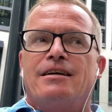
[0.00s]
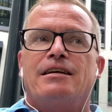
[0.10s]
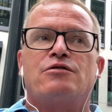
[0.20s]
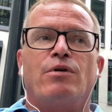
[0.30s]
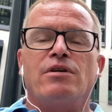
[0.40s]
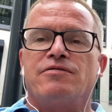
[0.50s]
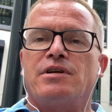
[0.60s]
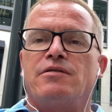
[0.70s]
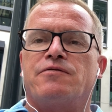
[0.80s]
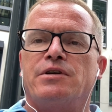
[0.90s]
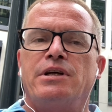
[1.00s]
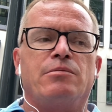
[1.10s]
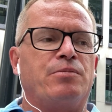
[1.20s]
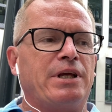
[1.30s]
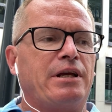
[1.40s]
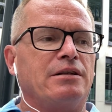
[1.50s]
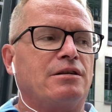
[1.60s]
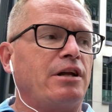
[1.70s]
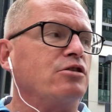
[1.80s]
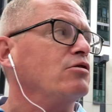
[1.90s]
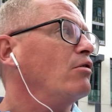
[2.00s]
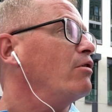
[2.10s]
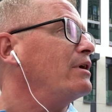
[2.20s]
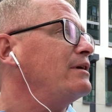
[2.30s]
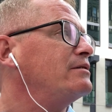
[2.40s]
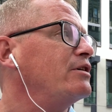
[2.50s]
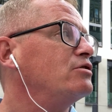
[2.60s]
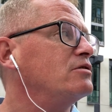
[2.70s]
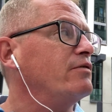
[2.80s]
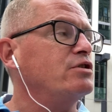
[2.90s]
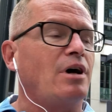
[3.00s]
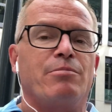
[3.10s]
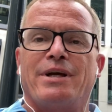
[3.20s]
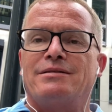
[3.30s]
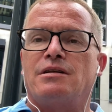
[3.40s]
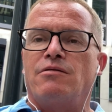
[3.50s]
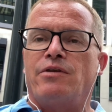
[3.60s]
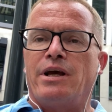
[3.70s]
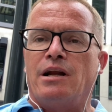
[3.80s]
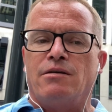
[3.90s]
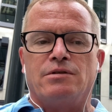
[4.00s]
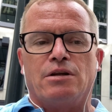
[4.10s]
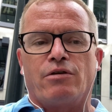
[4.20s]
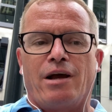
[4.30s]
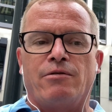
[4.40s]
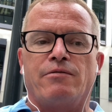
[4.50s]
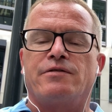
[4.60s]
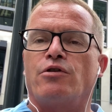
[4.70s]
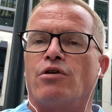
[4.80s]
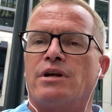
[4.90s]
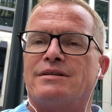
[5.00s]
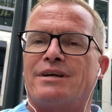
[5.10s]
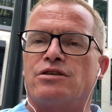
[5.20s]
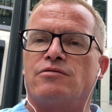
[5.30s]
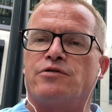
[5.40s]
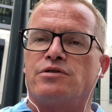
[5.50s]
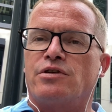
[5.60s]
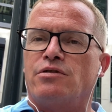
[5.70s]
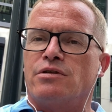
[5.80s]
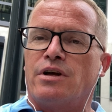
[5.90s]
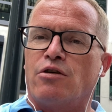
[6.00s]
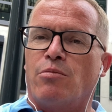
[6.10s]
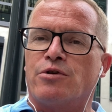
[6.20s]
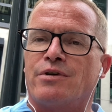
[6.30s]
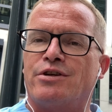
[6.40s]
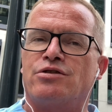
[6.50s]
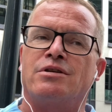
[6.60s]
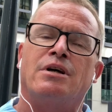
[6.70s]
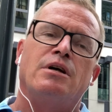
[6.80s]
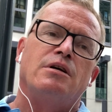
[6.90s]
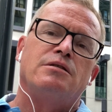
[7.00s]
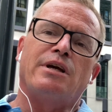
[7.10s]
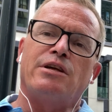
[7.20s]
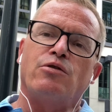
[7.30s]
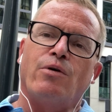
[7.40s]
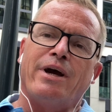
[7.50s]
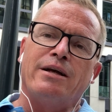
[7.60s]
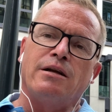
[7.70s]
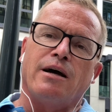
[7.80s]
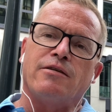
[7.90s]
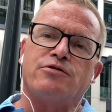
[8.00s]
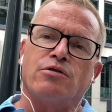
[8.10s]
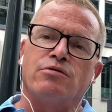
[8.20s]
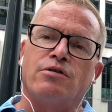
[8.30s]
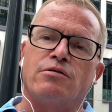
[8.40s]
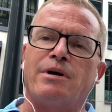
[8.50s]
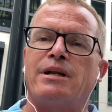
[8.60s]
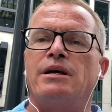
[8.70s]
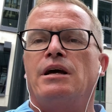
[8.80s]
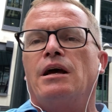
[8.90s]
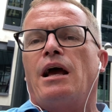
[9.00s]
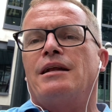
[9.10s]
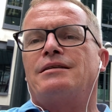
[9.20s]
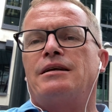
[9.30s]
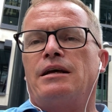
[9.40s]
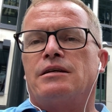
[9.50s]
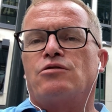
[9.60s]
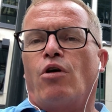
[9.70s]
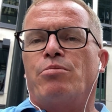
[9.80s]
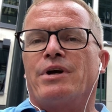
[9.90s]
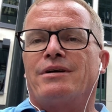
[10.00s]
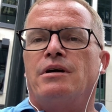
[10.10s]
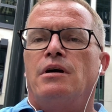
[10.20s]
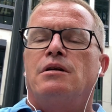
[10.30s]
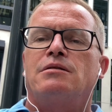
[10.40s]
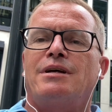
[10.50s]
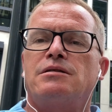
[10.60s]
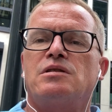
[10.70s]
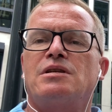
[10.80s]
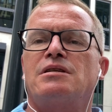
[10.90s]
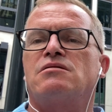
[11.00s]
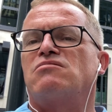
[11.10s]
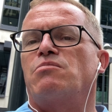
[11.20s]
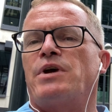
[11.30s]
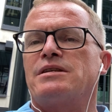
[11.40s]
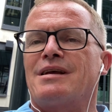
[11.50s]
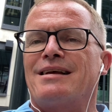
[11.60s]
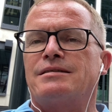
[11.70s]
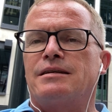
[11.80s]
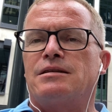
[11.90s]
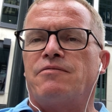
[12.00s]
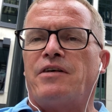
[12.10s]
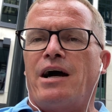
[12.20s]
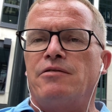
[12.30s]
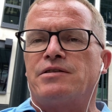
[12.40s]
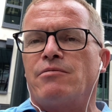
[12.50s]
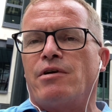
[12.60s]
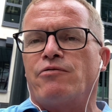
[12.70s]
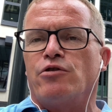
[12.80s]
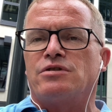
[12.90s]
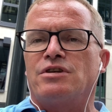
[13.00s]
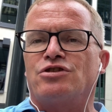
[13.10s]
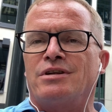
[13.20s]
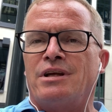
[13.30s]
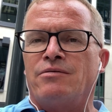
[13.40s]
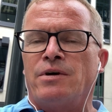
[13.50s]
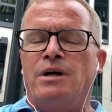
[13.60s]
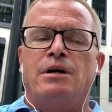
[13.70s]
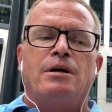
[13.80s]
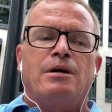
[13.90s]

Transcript: It's one of the three big international organizations which are based in Vienna, together with the Organization for Security and Cooperation, the UN, I have shown you already, and here is OPEC. That is since basically 65. They were first in Geneva,